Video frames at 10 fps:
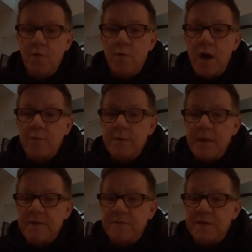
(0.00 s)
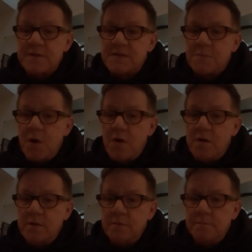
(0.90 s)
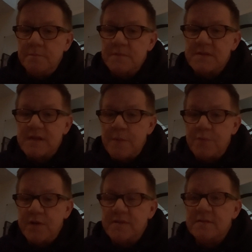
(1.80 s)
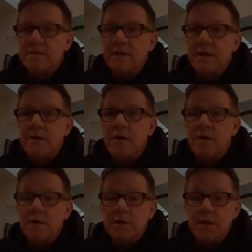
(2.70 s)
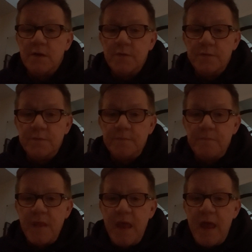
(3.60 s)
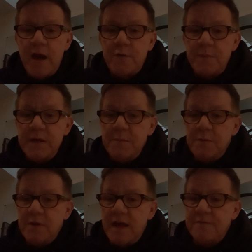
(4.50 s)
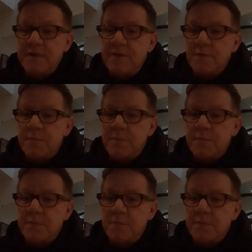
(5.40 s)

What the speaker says: While we might feel small, separate, and all alone, our people have never